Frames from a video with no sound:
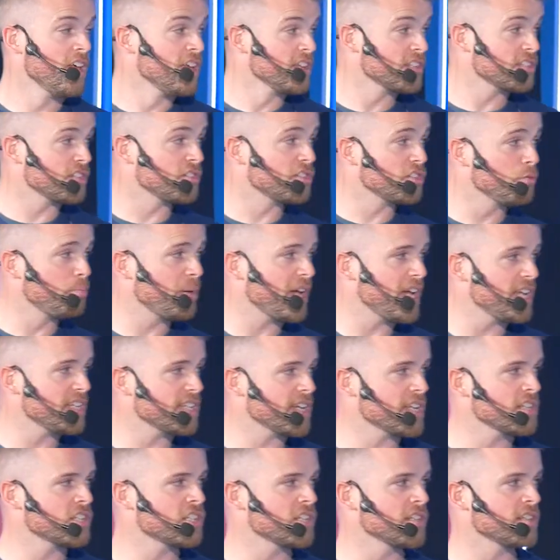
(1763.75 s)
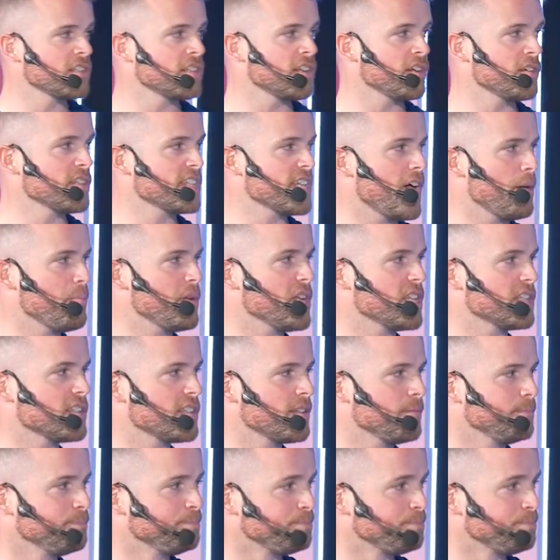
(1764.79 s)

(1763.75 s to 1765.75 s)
so do pay attention to those habits.